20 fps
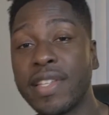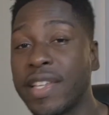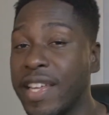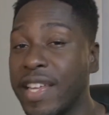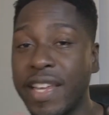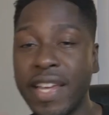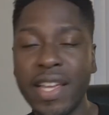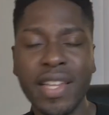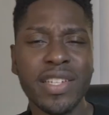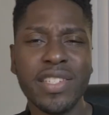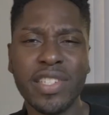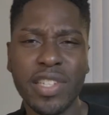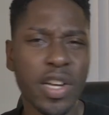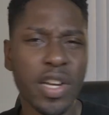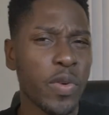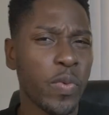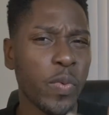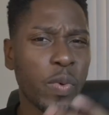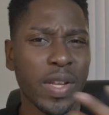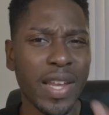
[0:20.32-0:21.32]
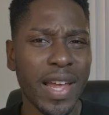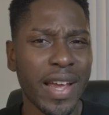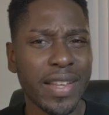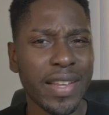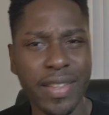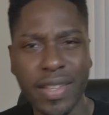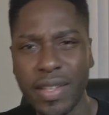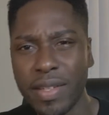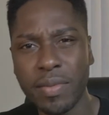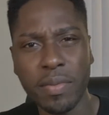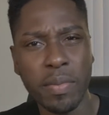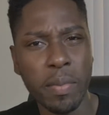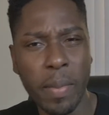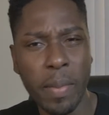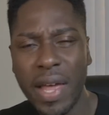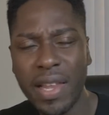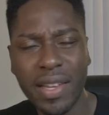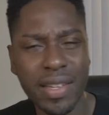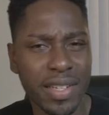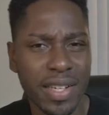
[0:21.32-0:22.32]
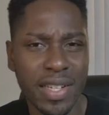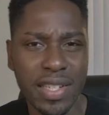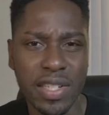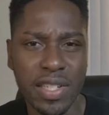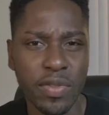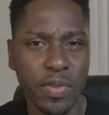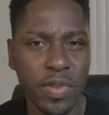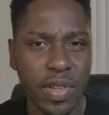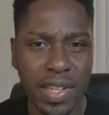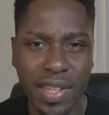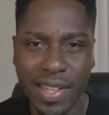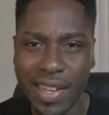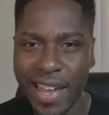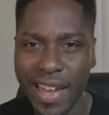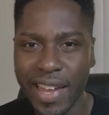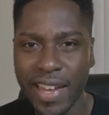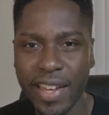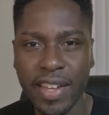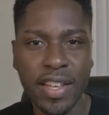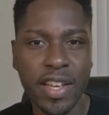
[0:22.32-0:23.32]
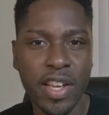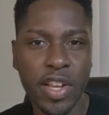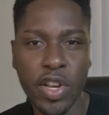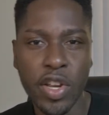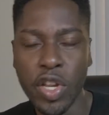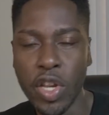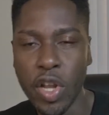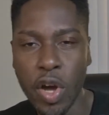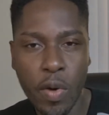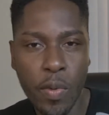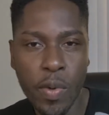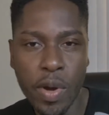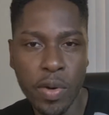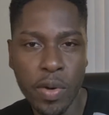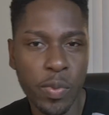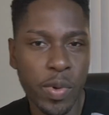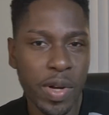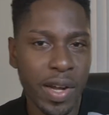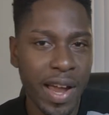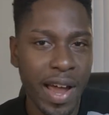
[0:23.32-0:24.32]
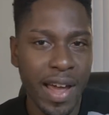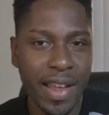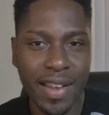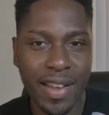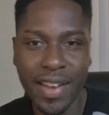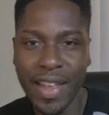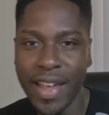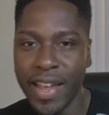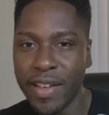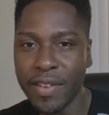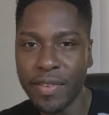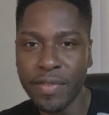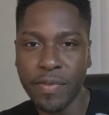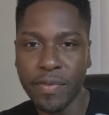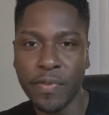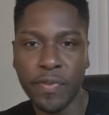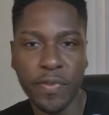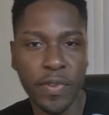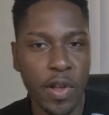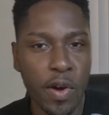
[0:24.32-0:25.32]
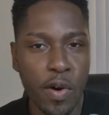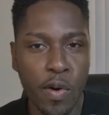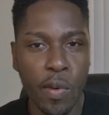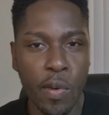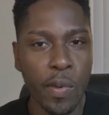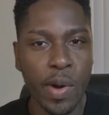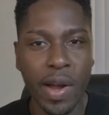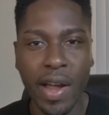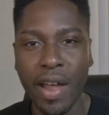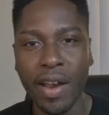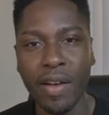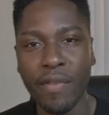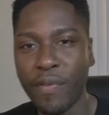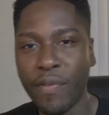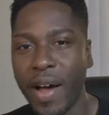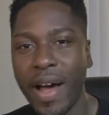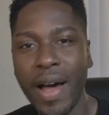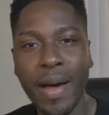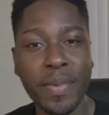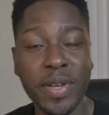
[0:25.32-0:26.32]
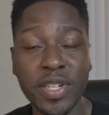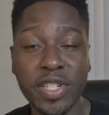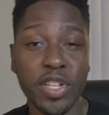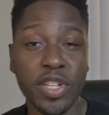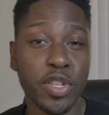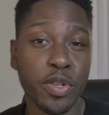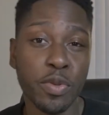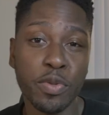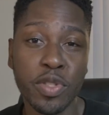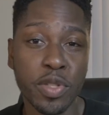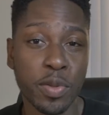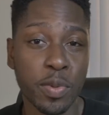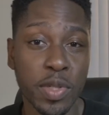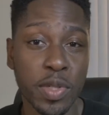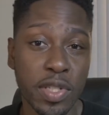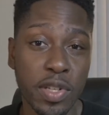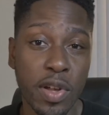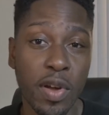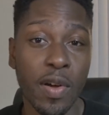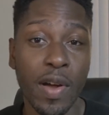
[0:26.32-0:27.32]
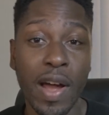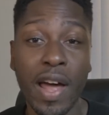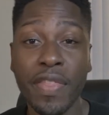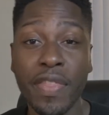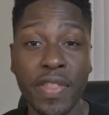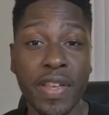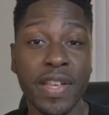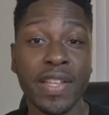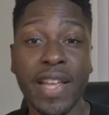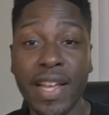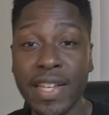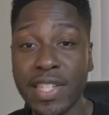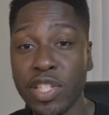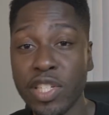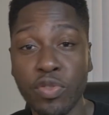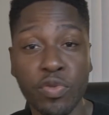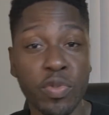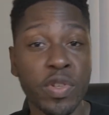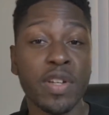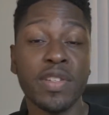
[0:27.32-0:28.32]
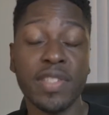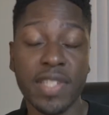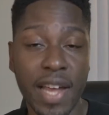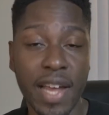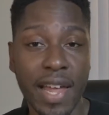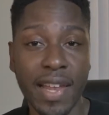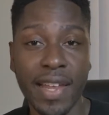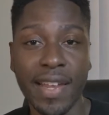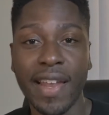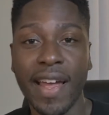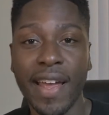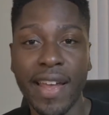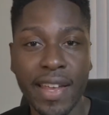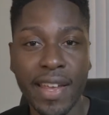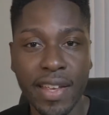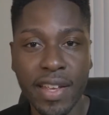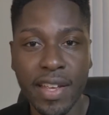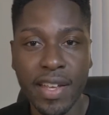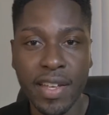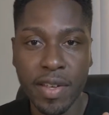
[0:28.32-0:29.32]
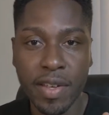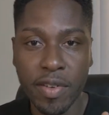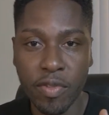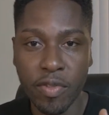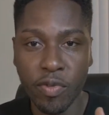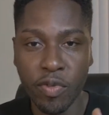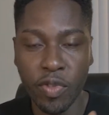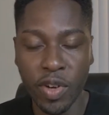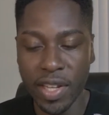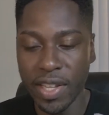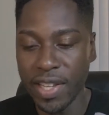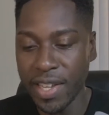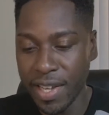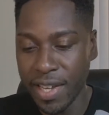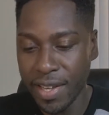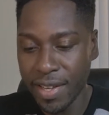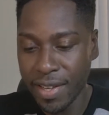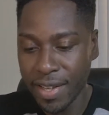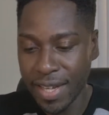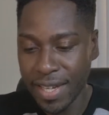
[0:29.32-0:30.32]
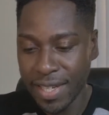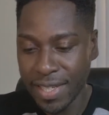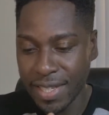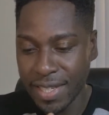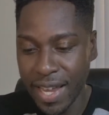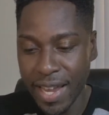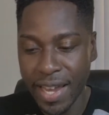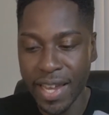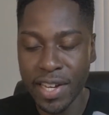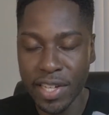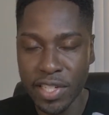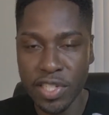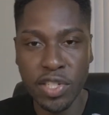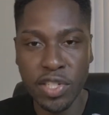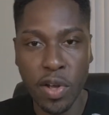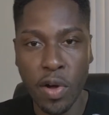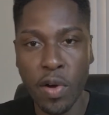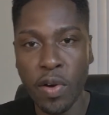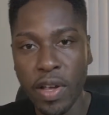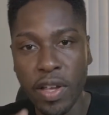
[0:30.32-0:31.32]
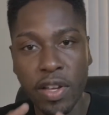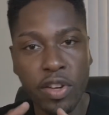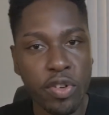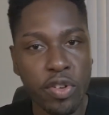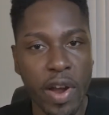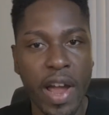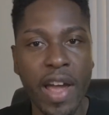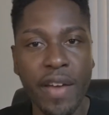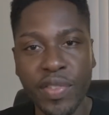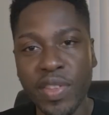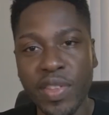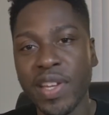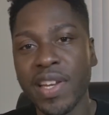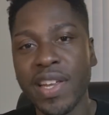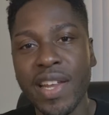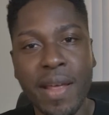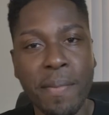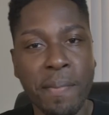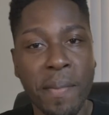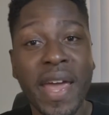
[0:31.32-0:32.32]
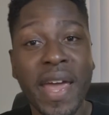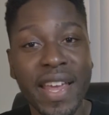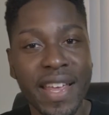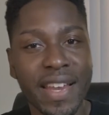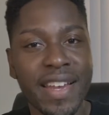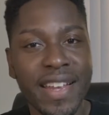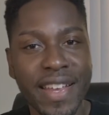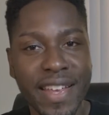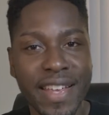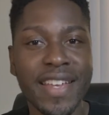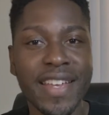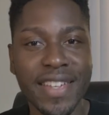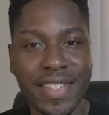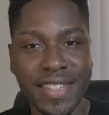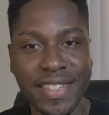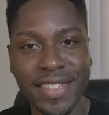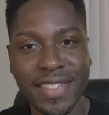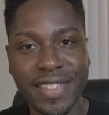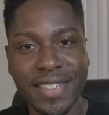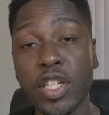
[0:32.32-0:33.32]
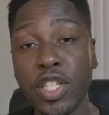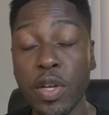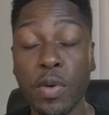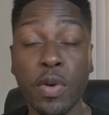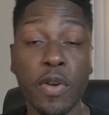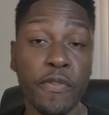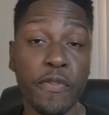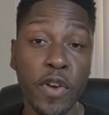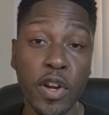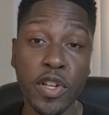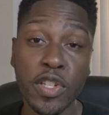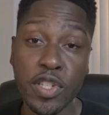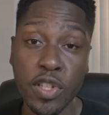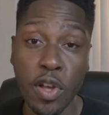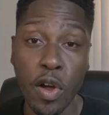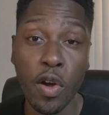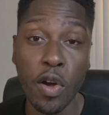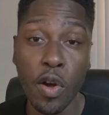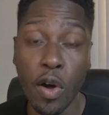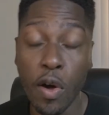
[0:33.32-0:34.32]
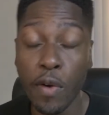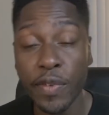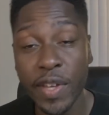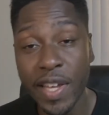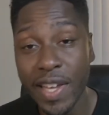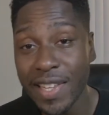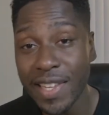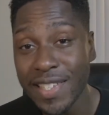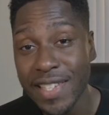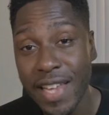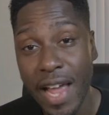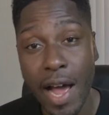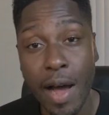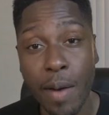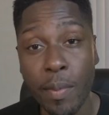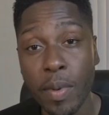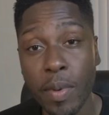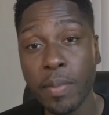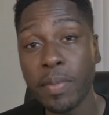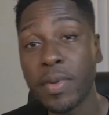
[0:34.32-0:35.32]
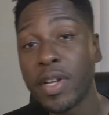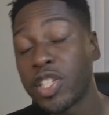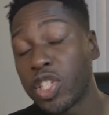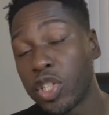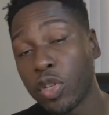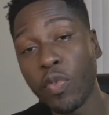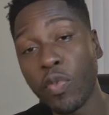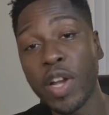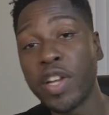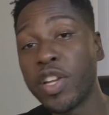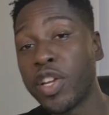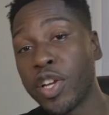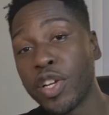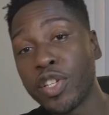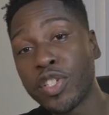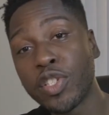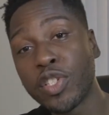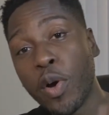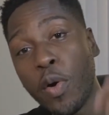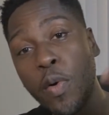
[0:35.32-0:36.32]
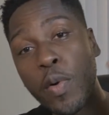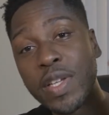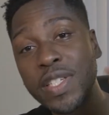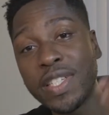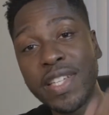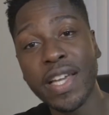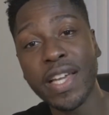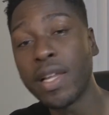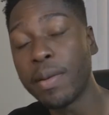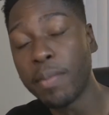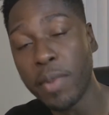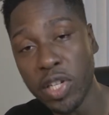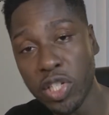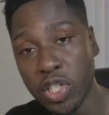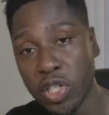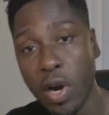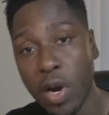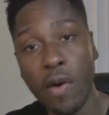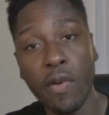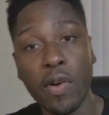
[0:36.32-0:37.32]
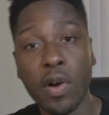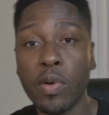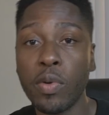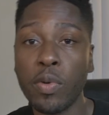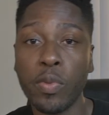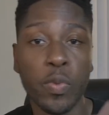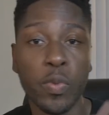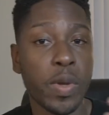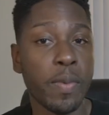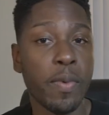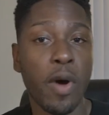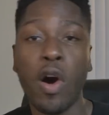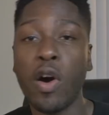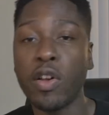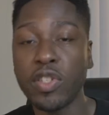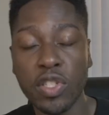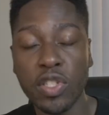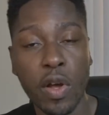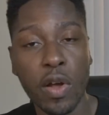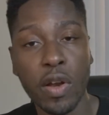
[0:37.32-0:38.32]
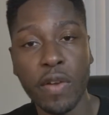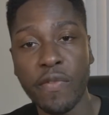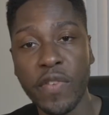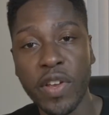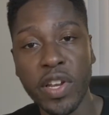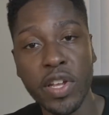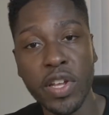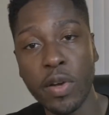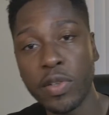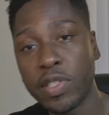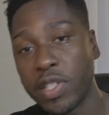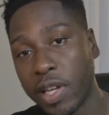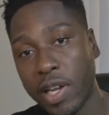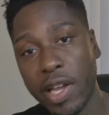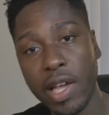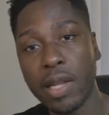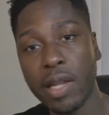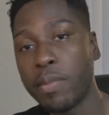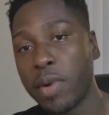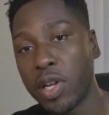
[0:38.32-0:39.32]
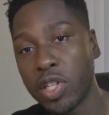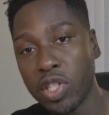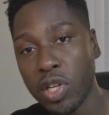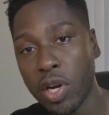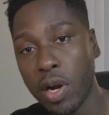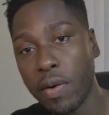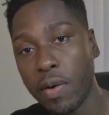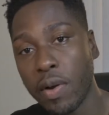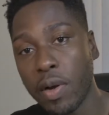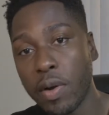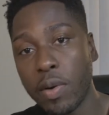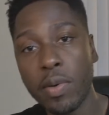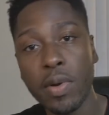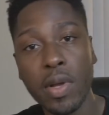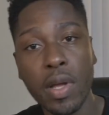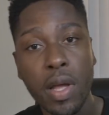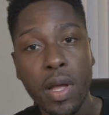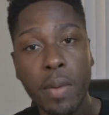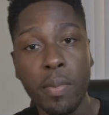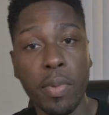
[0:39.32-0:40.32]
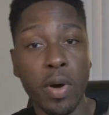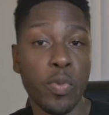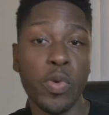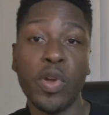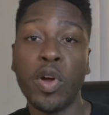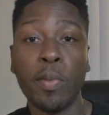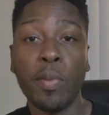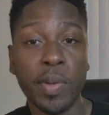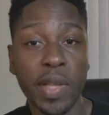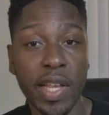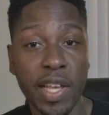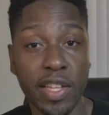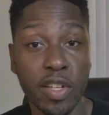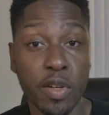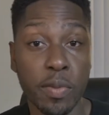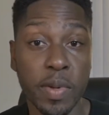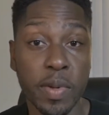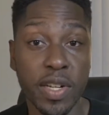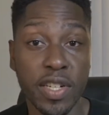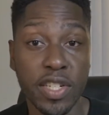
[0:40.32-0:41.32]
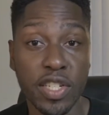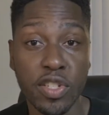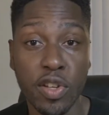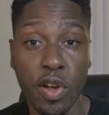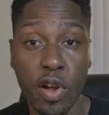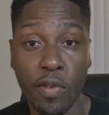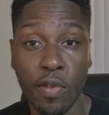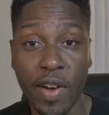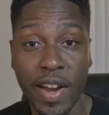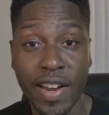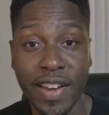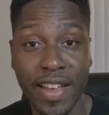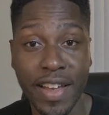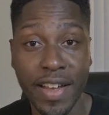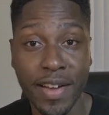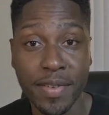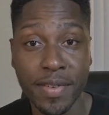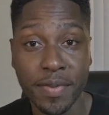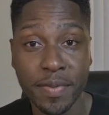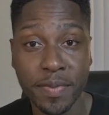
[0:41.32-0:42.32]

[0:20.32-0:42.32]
Killy's good with like the melodies and really like knowing what kind of like flow, what kind of vibe he should use to a song. I think that's his real talent, like really taking a song and crafting it and making it his. So the first song off Killy's album, Surrender Your Soul, is Kilimanjaro. We all saw the video to Kilimanjaro, but we're gonna play a little bit of the song right now.